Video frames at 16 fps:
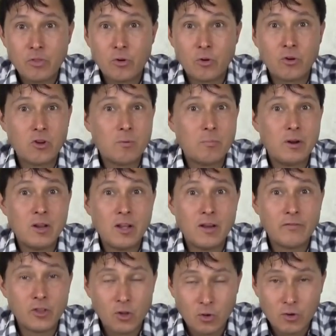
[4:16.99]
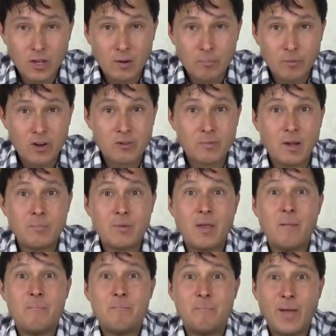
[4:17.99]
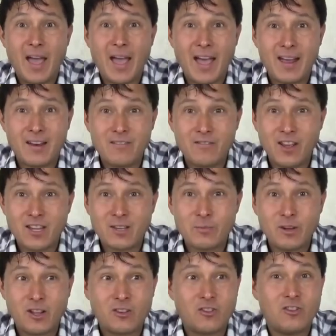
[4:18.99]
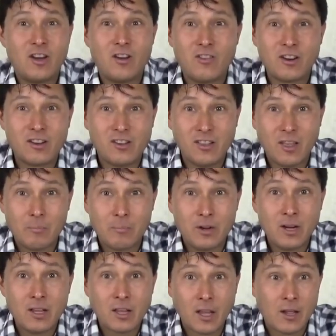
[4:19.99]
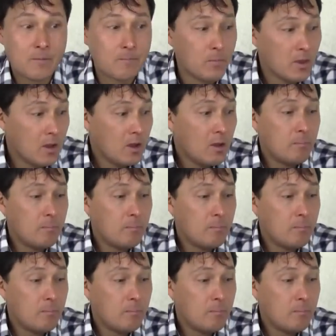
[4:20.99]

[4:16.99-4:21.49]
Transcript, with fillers: Throwing your money off the Golden Gate Bridge might be a bad investment because you're never going to see that money again.